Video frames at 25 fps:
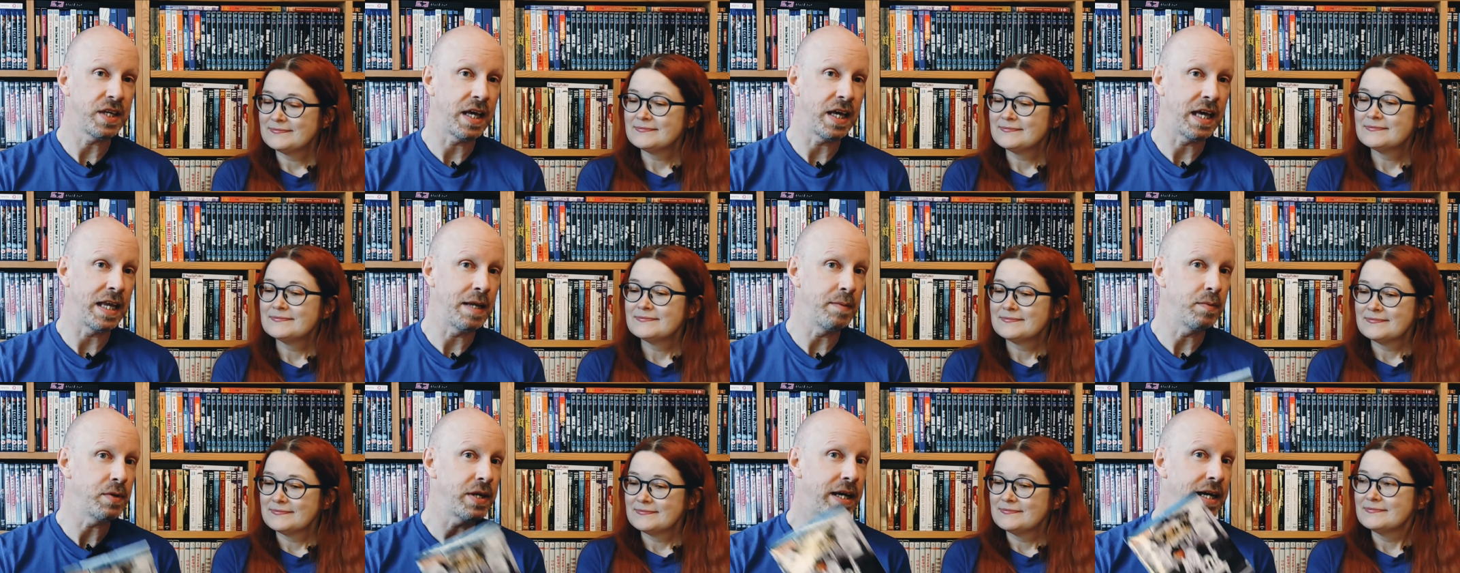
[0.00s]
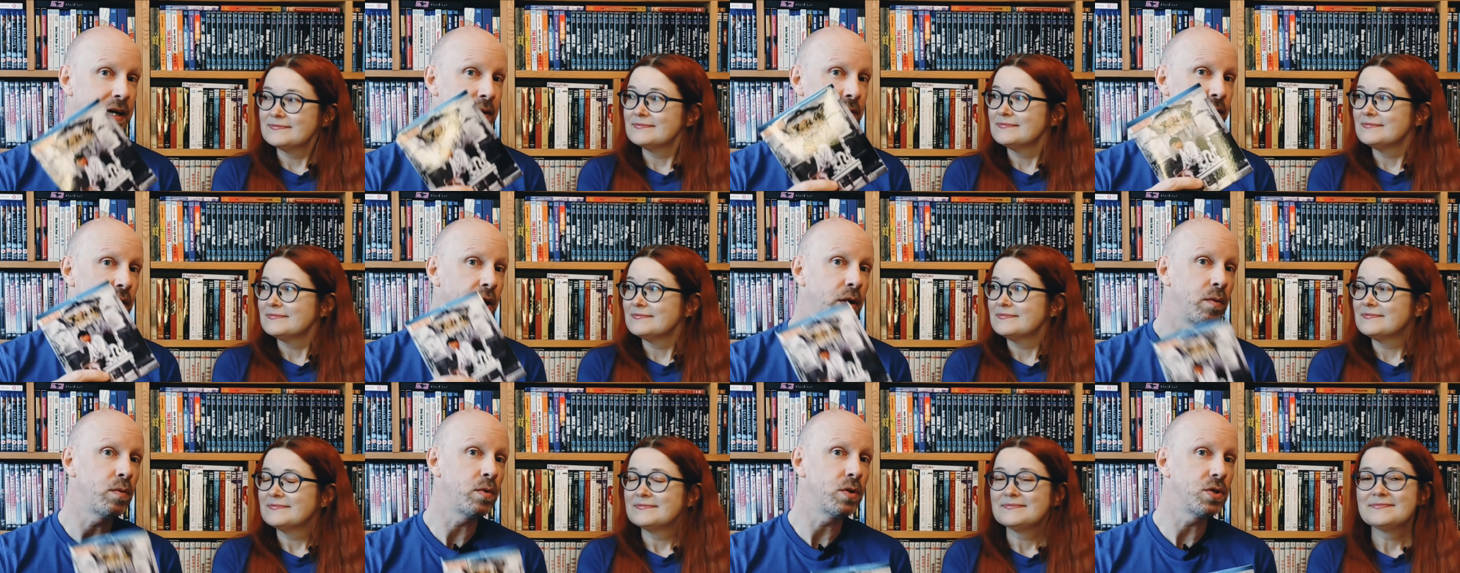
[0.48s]
Speaker 1: Anybody out
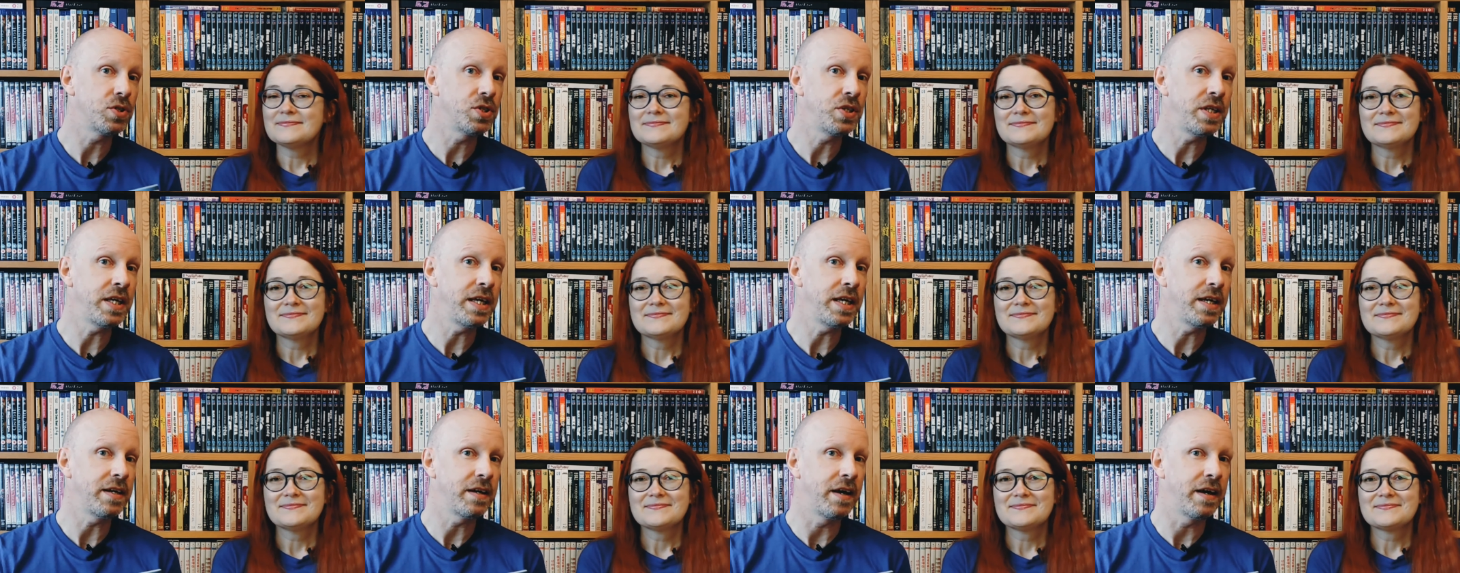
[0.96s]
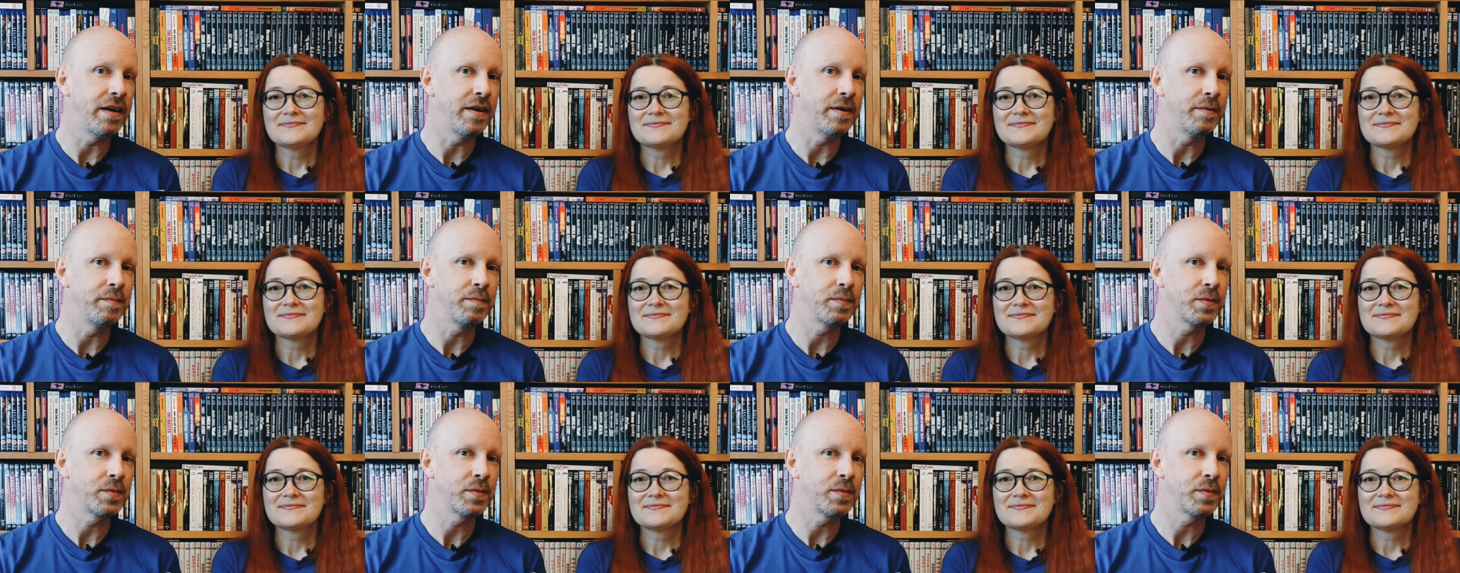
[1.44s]
there watched it um,